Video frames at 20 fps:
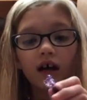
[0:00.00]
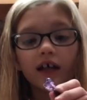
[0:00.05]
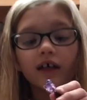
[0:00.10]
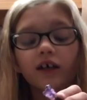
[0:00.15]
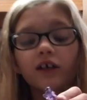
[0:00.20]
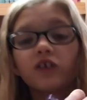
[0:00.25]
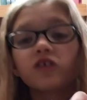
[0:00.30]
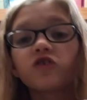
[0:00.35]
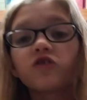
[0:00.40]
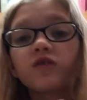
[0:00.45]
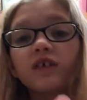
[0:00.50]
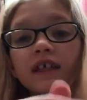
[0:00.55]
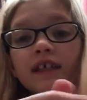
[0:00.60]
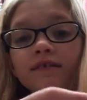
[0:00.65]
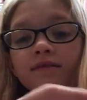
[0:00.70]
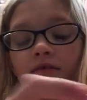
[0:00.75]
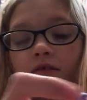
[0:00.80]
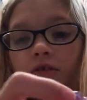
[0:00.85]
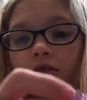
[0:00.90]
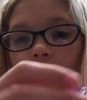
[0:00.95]
I got a
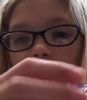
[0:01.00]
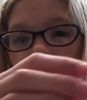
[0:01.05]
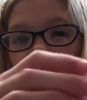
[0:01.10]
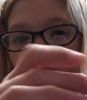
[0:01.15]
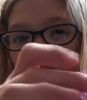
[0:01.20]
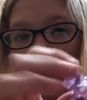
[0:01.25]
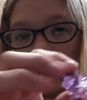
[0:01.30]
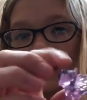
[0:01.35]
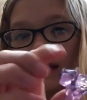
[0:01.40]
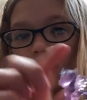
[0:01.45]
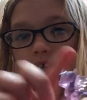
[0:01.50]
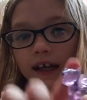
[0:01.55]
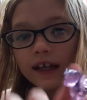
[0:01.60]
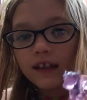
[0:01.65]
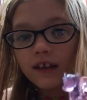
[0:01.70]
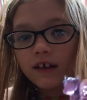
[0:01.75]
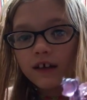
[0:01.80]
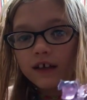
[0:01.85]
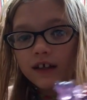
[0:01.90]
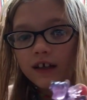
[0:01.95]
translucent
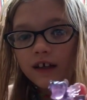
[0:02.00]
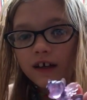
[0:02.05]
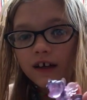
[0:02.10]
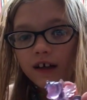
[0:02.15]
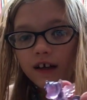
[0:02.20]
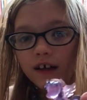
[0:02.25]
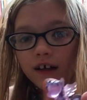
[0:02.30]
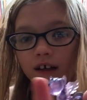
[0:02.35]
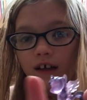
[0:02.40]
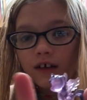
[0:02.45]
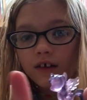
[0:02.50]
Twilight. Look at her.